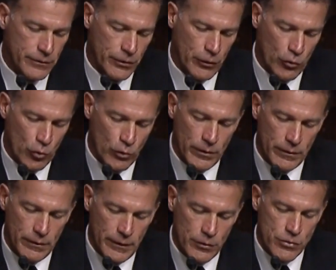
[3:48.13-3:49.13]
So
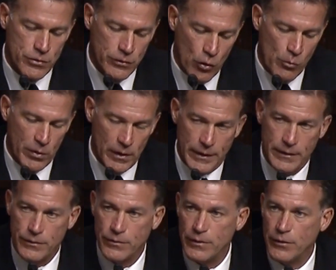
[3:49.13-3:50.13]
there's no
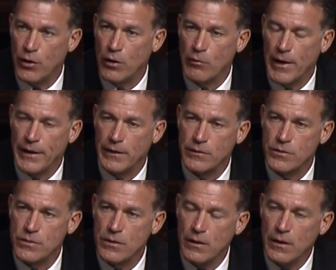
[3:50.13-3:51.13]
place in our
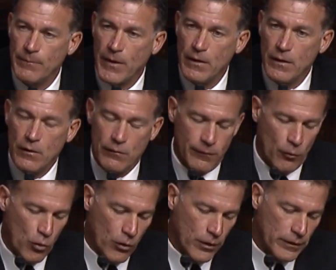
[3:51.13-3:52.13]
ranks
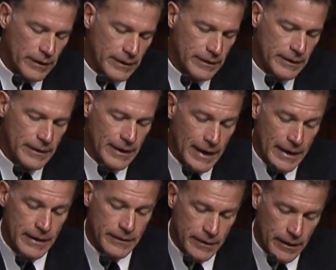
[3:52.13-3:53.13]
for
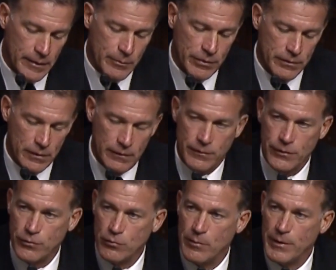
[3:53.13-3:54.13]
any type of
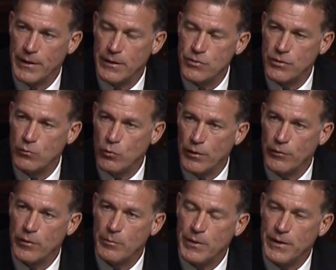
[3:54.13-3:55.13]
discrimination,
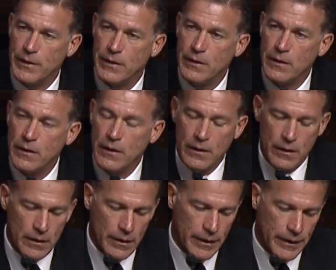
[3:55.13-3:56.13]
whether it be
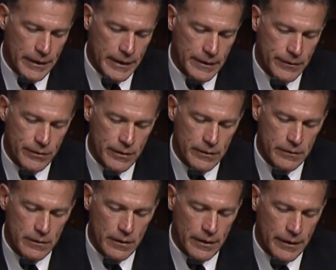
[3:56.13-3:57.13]
against
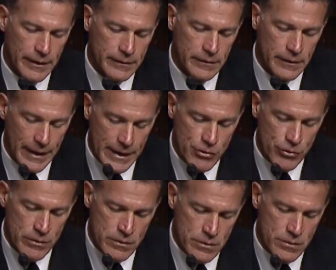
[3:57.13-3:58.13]

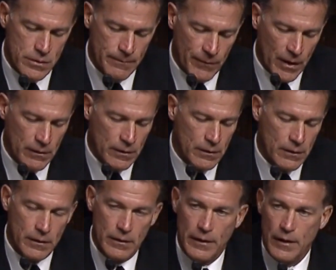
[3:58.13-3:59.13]
Asians,
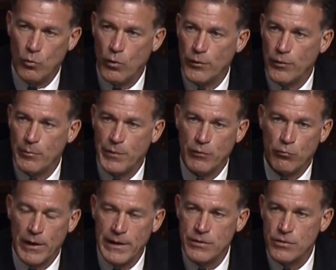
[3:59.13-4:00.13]
whether it be
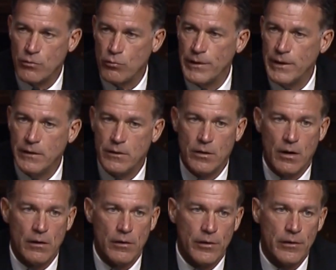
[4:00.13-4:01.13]
race, creed,
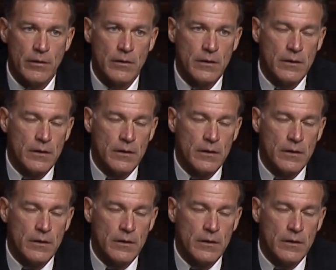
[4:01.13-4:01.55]
color,